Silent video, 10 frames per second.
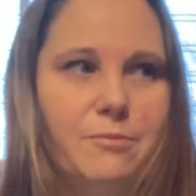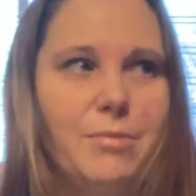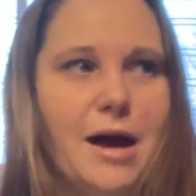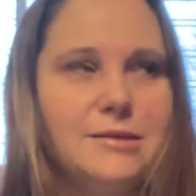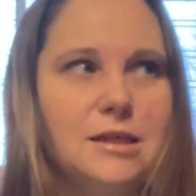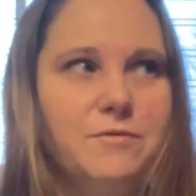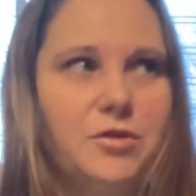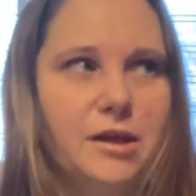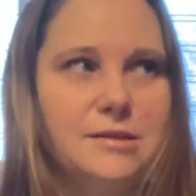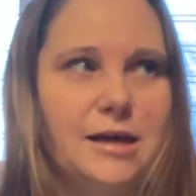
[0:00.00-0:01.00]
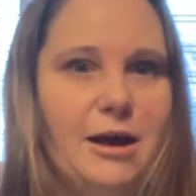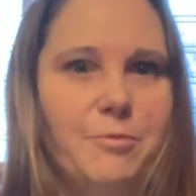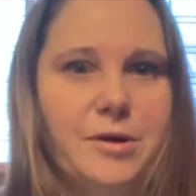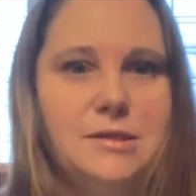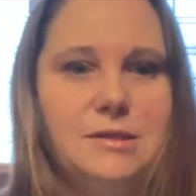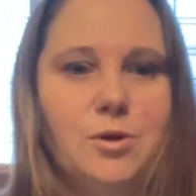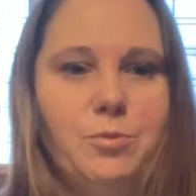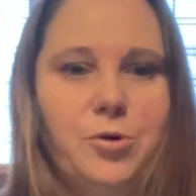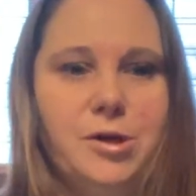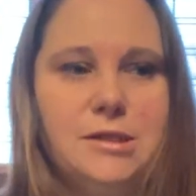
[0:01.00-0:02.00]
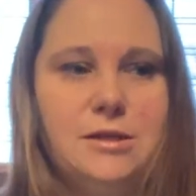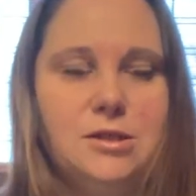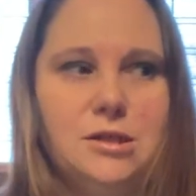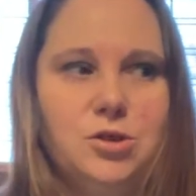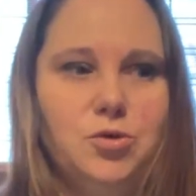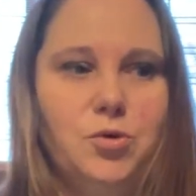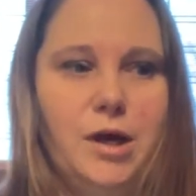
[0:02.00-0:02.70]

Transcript: positive things that help us put us into